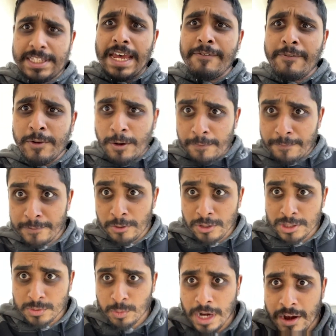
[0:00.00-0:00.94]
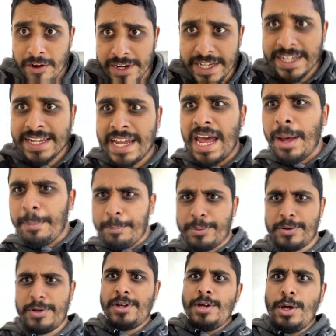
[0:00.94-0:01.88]
off, not wearing a cap
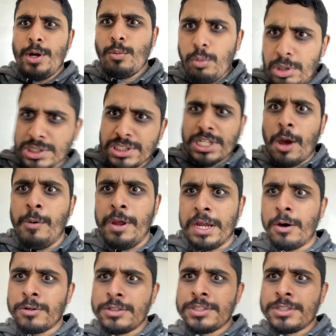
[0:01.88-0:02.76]
what's going on